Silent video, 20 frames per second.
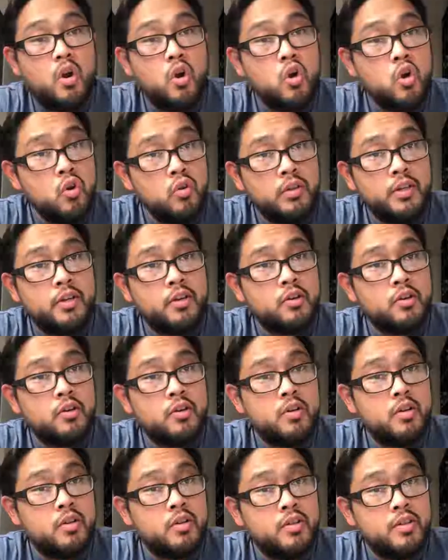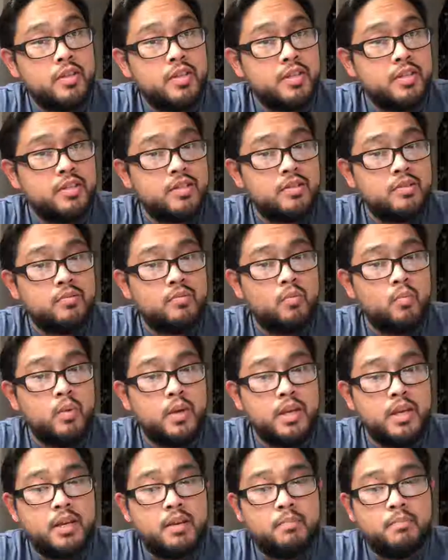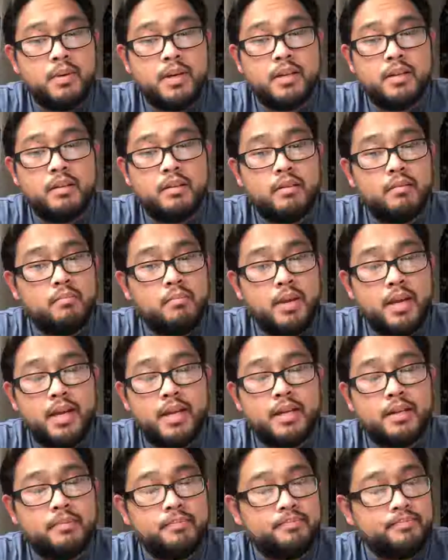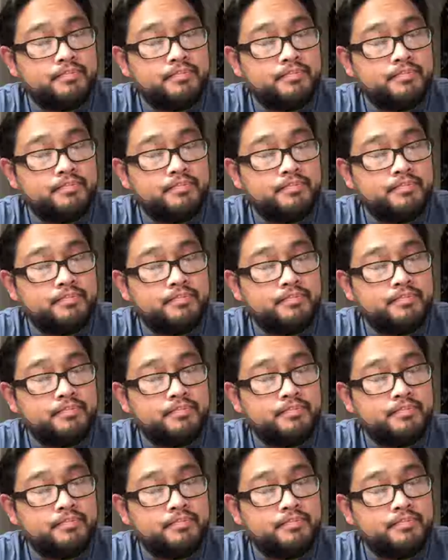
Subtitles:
earlier this week, but man,